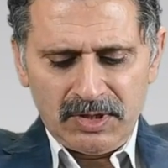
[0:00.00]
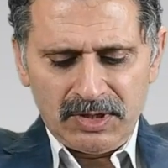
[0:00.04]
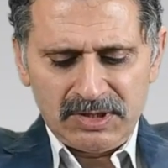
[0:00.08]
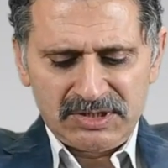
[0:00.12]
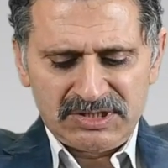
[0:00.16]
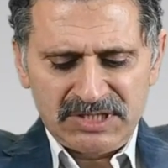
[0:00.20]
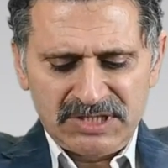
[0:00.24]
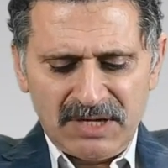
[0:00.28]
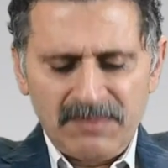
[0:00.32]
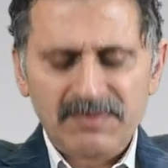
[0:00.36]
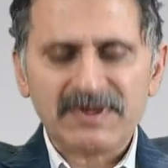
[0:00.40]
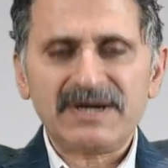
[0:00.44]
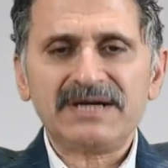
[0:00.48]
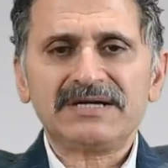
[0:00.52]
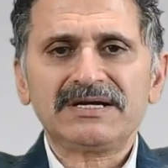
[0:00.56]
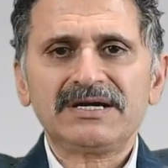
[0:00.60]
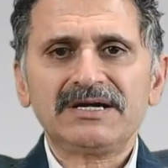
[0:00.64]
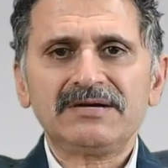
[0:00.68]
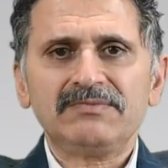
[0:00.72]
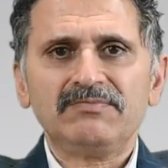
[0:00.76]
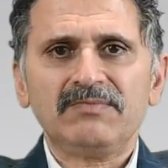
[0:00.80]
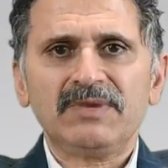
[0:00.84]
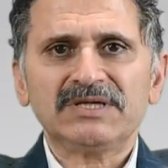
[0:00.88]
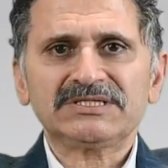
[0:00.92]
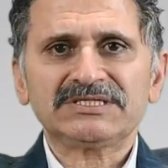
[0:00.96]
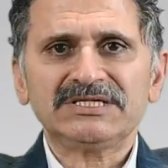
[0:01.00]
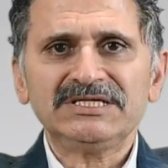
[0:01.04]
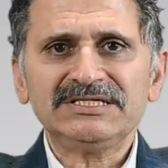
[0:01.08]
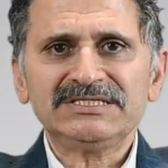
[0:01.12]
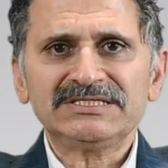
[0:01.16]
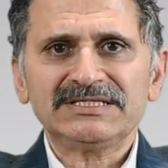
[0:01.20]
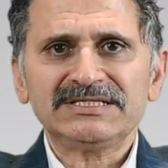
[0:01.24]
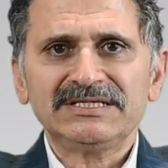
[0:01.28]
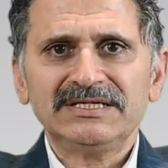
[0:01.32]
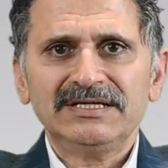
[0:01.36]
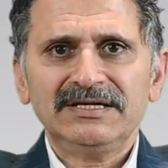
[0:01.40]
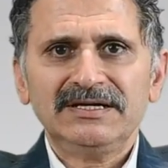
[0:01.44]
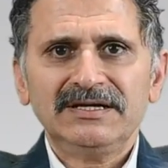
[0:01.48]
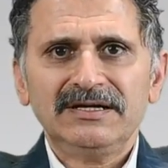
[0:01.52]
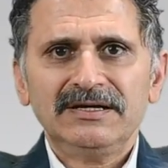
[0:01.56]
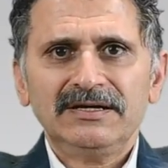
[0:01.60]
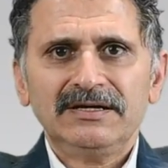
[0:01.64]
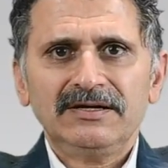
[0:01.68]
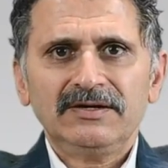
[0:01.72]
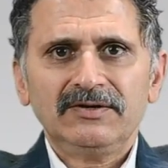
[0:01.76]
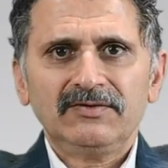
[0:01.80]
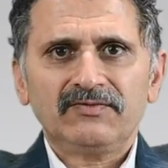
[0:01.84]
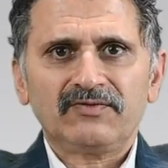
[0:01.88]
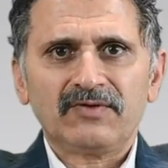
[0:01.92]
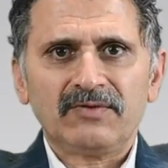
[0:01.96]
separated muscles
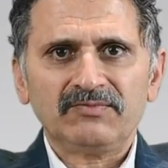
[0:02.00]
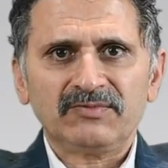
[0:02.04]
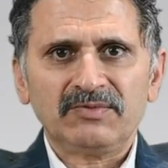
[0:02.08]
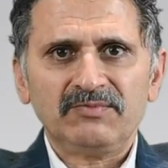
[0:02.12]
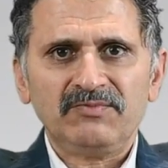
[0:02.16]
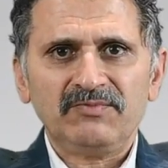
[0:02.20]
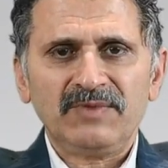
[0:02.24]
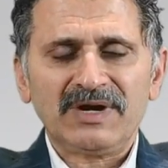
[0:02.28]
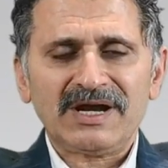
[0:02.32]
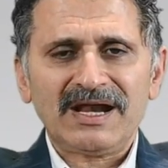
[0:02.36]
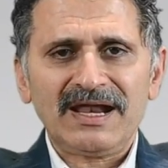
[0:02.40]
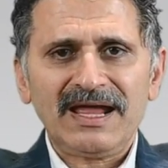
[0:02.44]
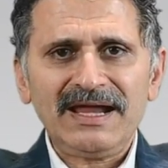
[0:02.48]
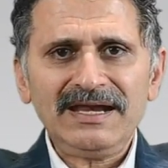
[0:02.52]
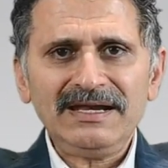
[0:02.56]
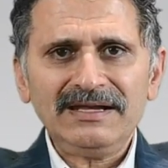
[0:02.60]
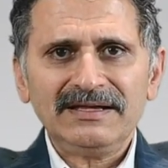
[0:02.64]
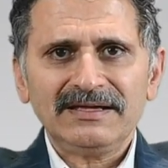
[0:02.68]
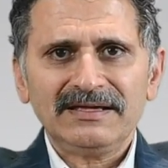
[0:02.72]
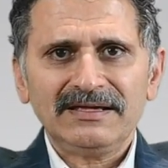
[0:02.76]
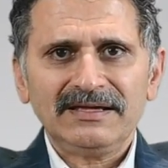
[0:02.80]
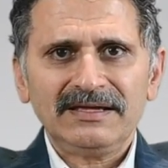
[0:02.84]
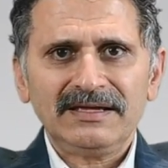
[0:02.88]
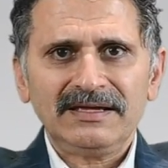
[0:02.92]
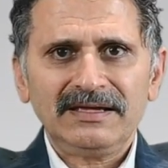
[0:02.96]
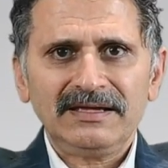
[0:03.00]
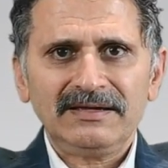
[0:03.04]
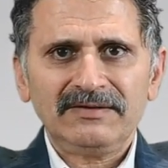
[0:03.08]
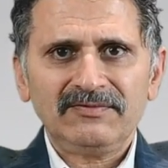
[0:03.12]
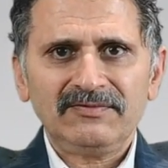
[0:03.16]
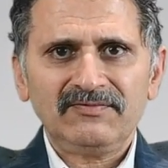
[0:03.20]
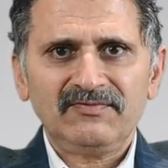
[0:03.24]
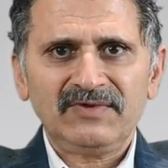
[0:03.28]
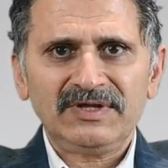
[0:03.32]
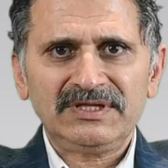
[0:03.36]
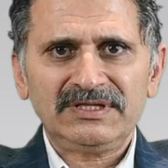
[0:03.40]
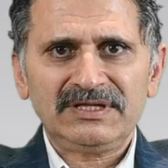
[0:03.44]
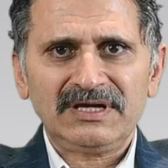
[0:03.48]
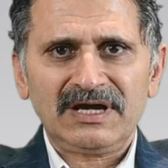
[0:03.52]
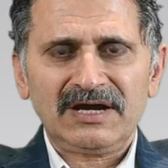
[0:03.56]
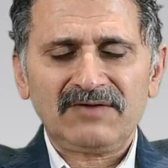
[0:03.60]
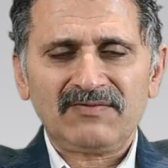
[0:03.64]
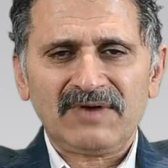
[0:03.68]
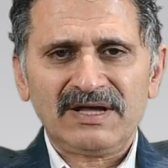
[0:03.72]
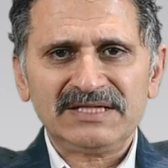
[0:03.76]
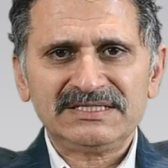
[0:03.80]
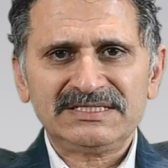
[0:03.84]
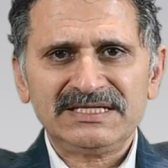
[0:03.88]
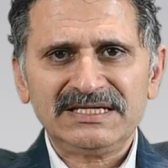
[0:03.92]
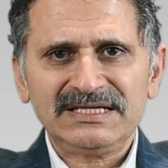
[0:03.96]
from the midline. With
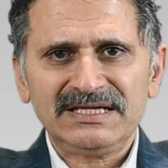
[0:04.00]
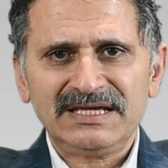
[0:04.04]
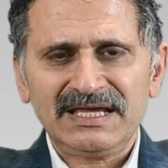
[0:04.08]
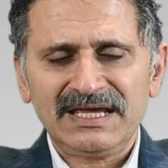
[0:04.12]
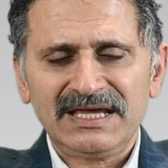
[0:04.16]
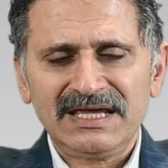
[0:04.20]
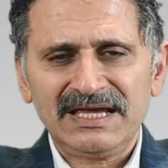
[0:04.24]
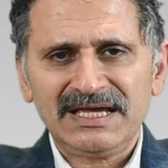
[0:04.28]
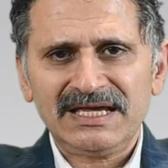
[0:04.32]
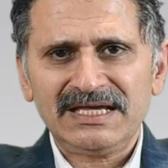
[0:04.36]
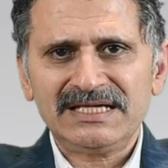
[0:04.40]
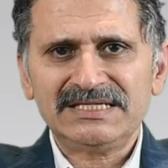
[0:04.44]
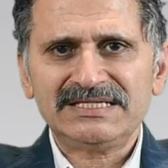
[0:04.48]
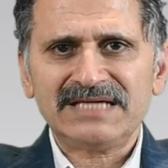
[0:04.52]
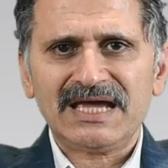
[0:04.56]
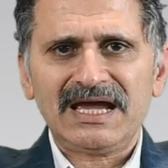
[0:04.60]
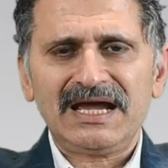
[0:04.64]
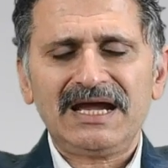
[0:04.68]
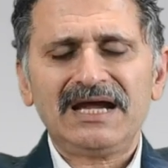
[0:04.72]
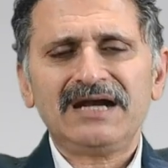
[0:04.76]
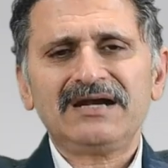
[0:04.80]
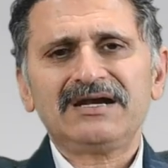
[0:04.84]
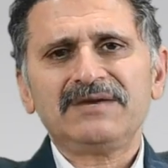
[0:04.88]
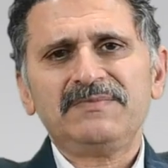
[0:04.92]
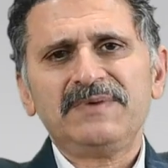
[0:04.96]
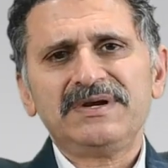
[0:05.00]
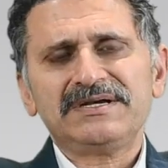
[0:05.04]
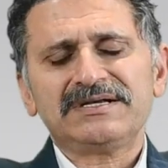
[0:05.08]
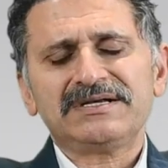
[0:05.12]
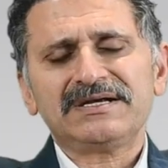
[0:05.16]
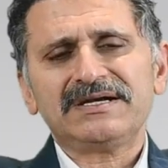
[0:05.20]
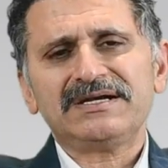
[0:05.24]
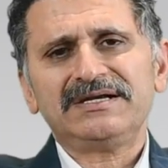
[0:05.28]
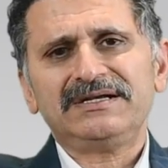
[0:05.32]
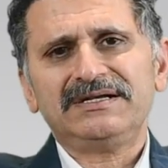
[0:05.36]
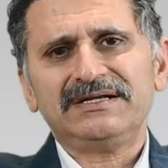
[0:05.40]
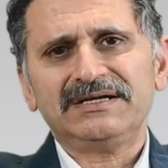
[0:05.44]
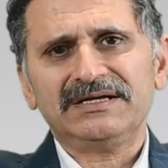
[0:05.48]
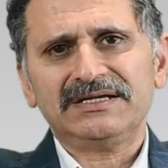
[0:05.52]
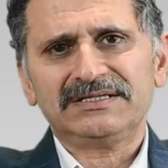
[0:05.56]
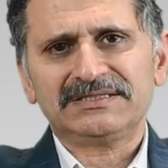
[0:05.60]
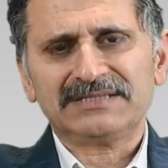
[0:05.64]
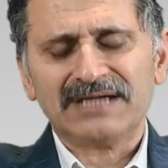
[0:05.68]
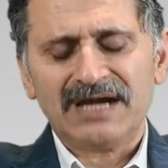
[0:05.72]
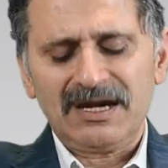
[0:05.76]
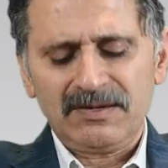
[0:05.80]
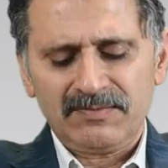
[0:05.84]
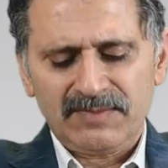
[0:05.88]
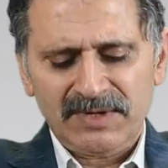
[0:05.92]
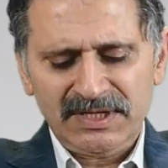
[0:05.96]
advancing age and repeated
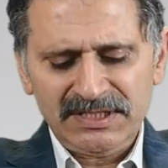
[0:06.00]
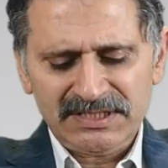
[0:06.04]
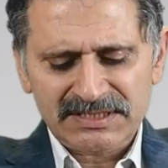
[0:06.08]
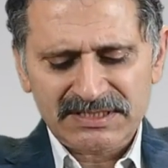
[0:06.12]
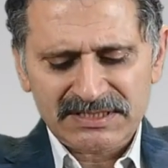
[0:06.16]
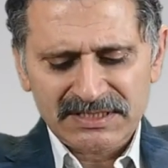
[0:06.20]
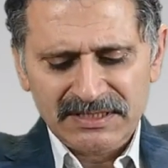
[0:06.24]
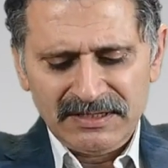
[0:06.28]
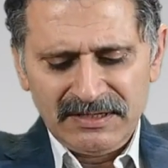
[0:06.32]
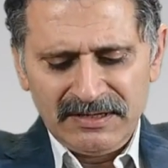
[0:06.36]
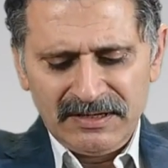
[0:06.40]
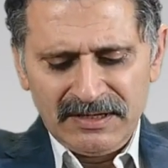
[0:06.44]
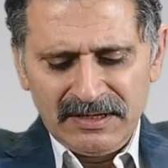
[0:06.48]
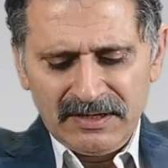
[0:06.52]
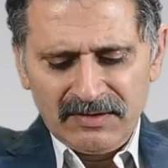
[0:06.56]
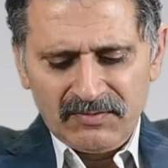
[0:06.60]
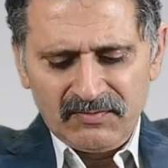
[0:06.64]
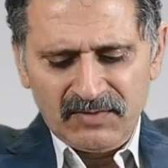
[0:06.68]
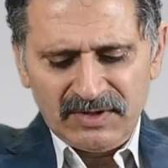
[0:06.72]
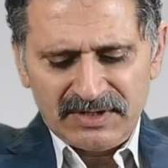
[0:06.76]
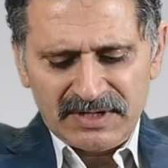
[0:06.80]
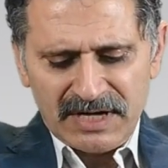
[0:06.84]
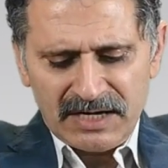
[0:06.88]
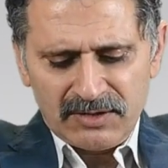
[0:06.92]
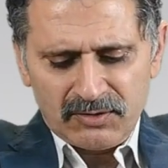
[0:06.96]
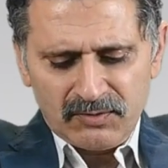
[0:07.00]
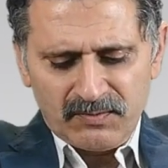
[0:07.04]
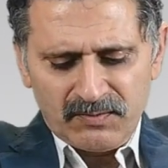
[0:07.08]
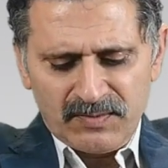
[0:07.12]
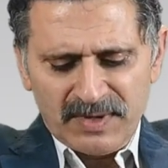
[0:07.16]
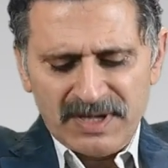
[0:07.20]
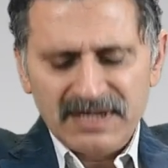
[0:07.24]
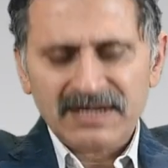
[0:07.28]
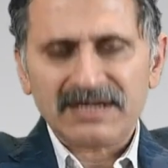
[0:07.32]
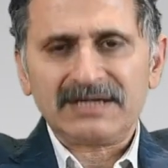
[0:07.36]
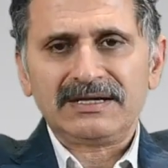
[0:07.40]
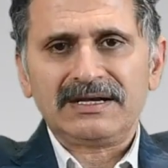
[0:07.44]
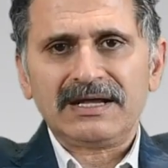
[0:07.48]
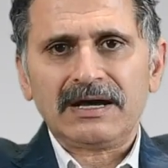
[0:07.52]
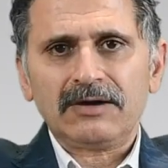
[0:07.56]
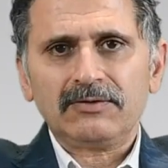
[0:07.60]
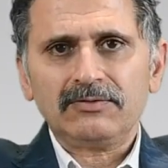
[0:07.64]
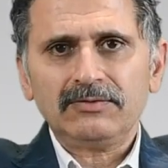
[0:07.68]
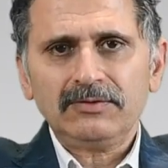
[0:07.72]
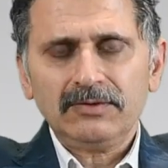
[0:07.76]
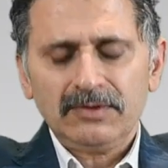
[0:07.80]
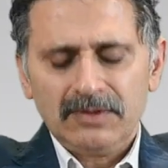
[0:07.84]
childbirths, we try to bring it down,